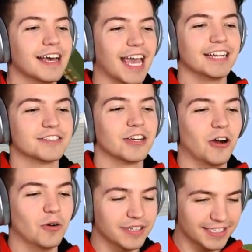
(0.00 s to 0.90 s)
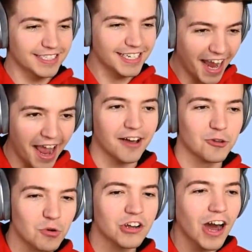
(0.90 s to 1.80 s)
and so, yeah, the
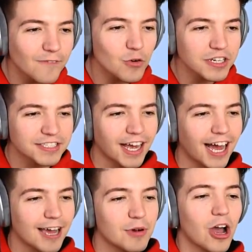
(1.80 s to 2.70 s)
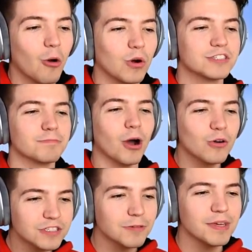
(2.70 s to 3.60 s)
recovery time was
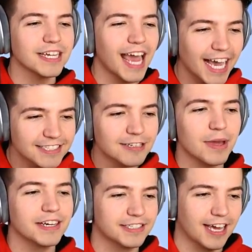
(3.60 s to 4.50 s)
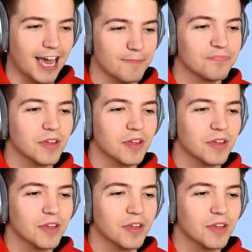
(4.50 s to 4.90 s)
supposed to be an estimated time